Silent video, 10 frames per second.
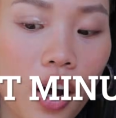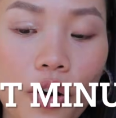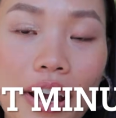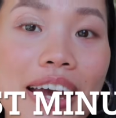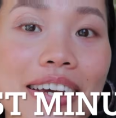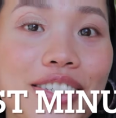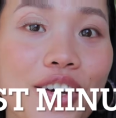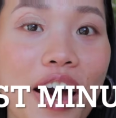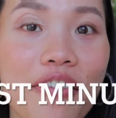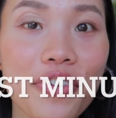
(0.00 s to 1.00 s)
Okay,
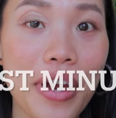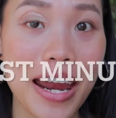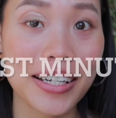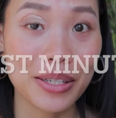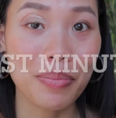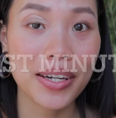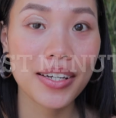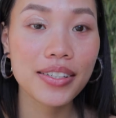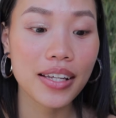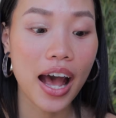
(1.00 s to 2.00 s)
so after 8
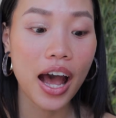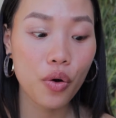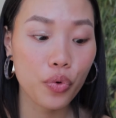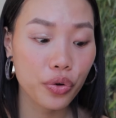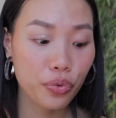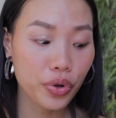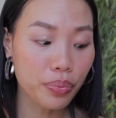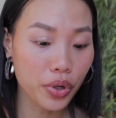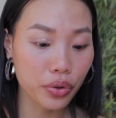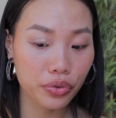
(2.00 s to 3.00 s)
minutes, I will
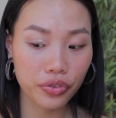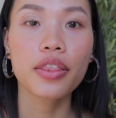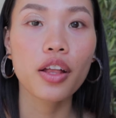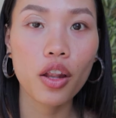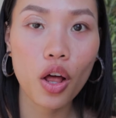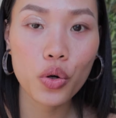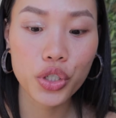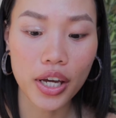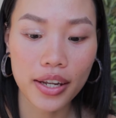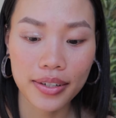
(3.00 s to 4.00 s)
remove the
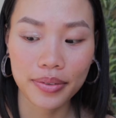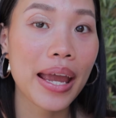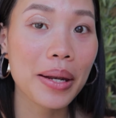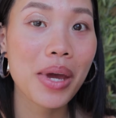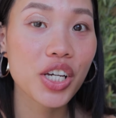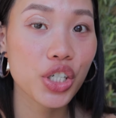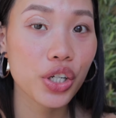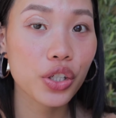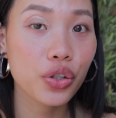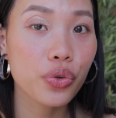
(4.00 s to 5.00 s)
lotion, and make sure
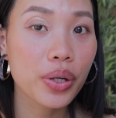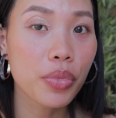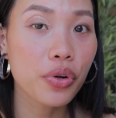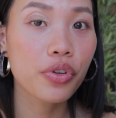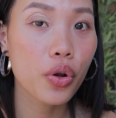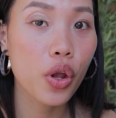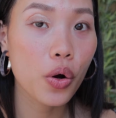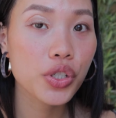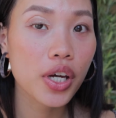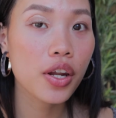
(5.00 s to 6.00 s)
that you remove the
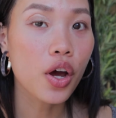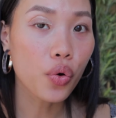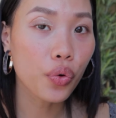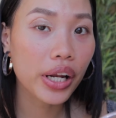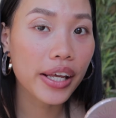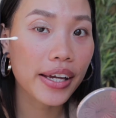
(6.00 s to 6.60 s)
lotion really